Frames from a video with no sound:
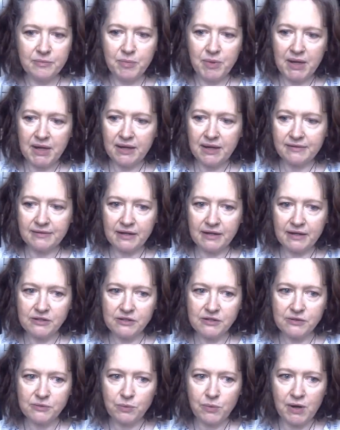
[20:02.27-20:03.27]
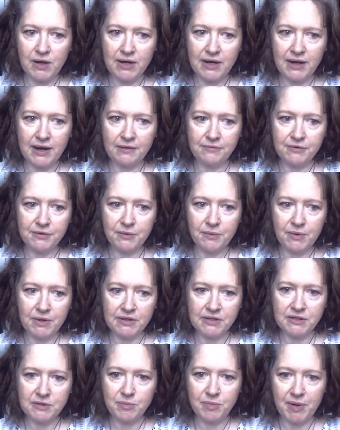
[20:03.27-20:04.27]
be, because I just wanted
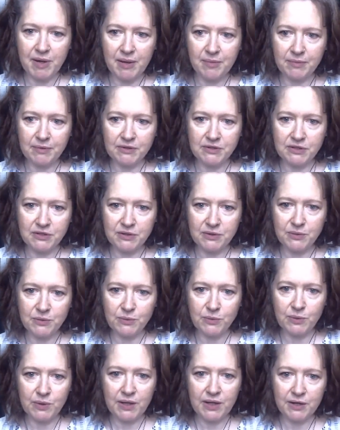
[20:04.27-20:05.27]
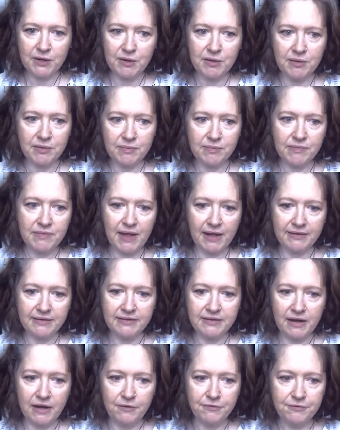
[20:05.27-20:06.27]
everyone to be able to hear that
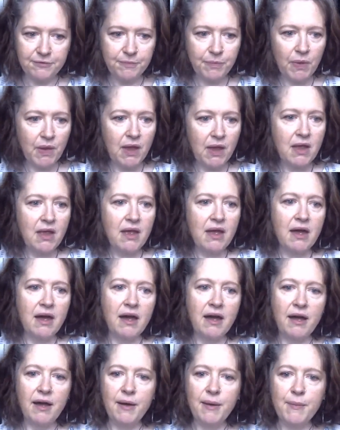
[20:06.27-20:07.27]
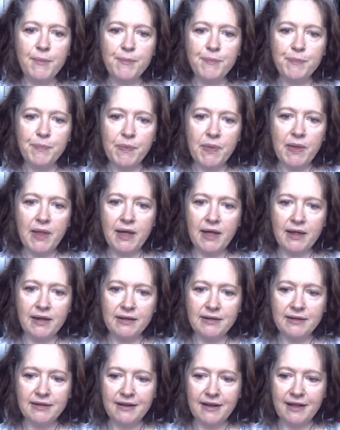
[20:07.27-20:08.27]
stuff. And
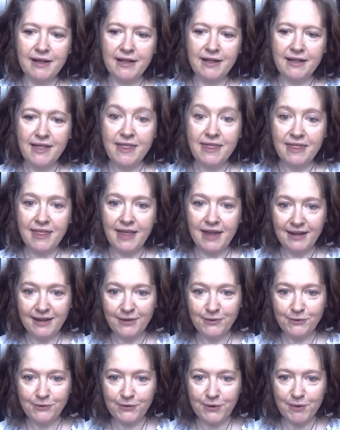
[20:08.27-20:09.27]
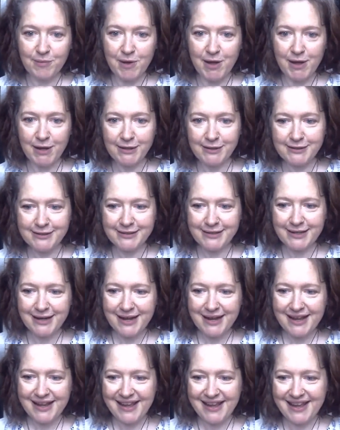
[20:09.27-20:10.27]
thank you so much.
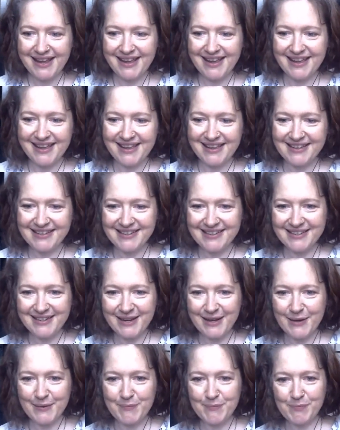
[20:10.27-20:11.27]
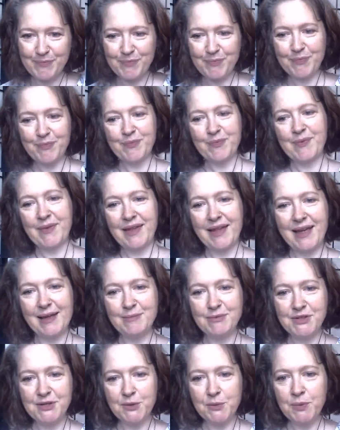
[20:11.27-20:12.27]
And
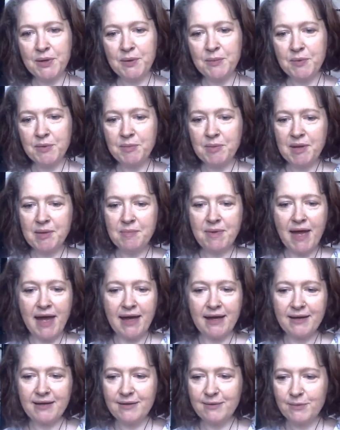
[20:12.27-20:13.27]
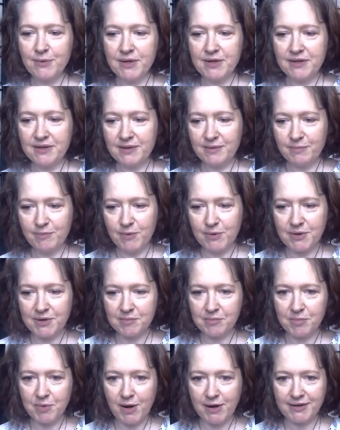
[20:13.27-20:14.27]
I'm sure we will be back with
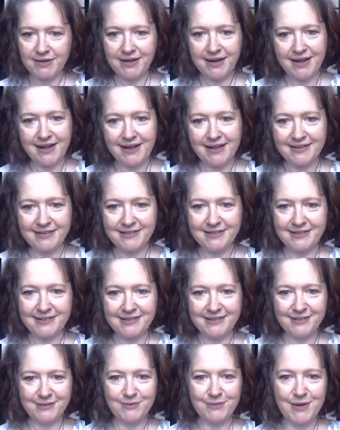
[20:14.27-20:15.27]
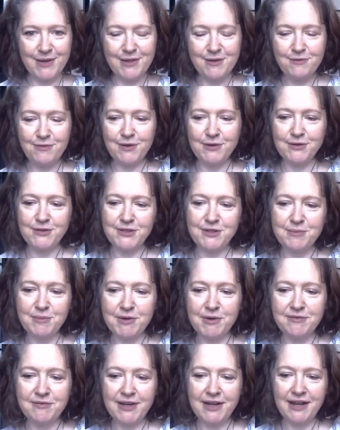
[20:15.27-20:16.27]
more broadcasts in the future,
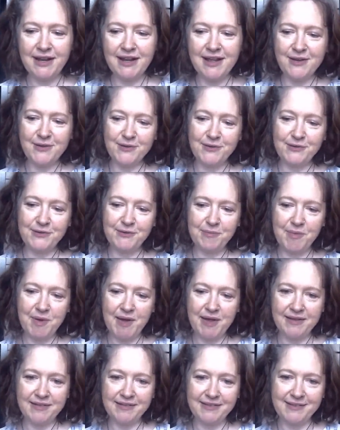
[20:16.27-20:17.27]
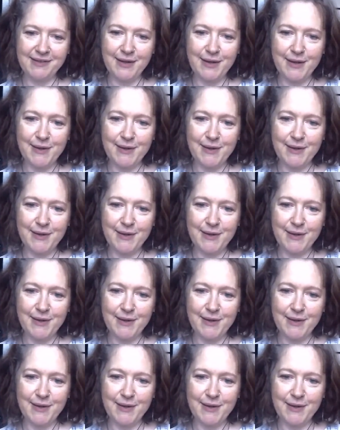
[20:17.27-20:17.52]
more videos, because